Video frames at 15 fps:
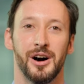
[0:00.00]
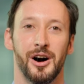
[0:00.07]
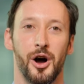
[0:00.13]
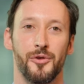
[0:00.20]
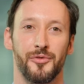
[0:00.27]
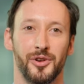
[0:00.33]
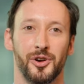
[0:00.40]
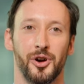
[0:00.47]

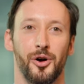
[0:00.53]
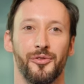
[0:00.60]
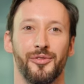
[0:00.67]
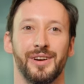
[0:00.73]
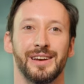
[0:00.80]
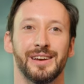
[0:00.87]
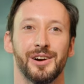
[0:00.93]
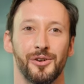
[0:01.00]
over a
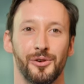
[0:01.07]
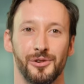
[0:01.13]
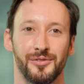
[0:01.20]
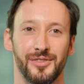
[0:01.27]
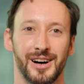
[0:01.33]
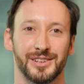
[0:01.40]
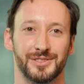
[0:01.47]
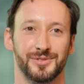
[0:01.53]
coffee or a
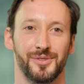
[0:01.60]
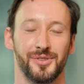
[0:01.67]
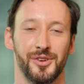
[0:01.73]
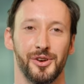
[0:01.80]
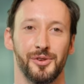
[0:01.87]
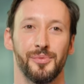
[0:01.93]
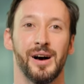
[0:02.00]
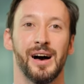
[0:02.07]
virtual
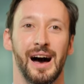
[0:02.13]
Zoom,